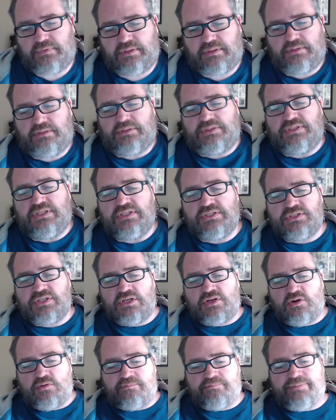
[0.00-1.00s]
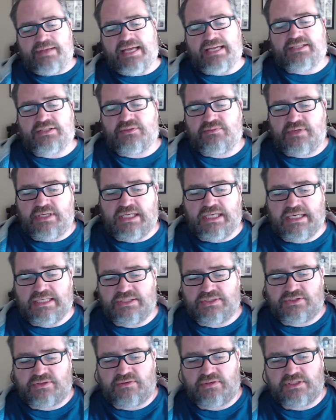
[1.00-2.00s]
since I got back to LA.
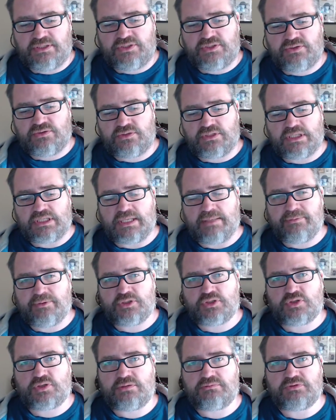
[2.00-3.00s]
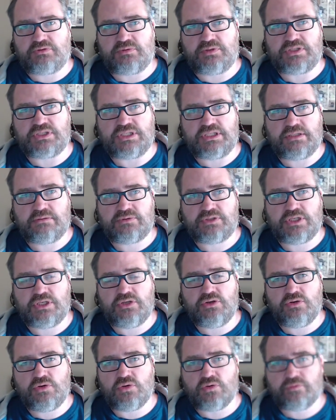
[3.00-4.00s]
So, I took a couple of trips recently. I was in
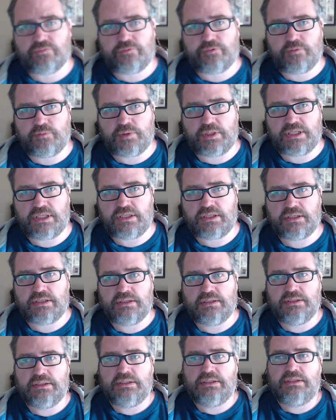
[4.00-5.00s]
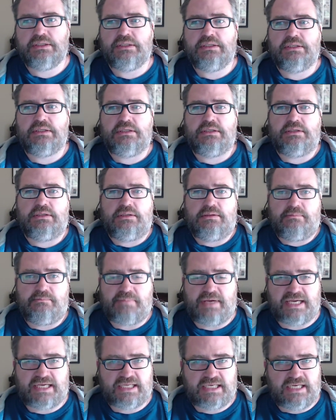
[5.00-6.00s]
New York for a week,
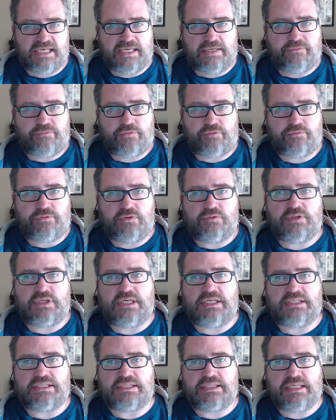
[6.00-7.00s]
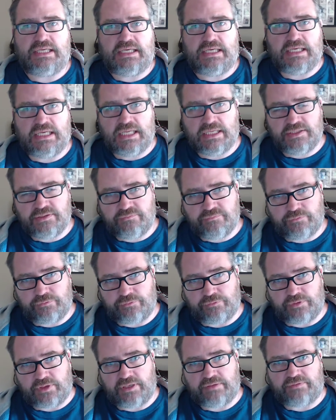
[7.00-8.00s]
back in LA for a few days, and then in London for
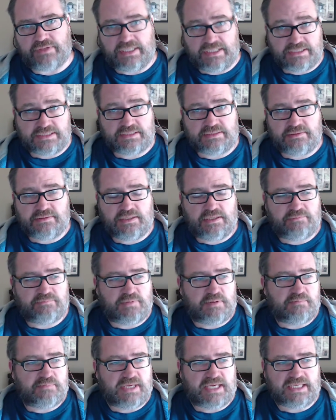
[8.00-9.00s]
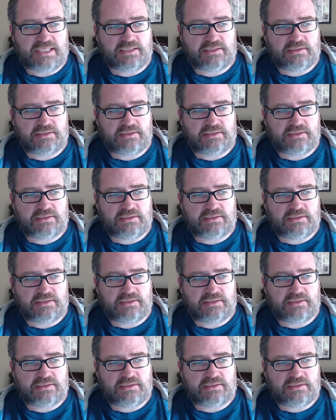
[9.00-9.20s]
5 days, and I've been back,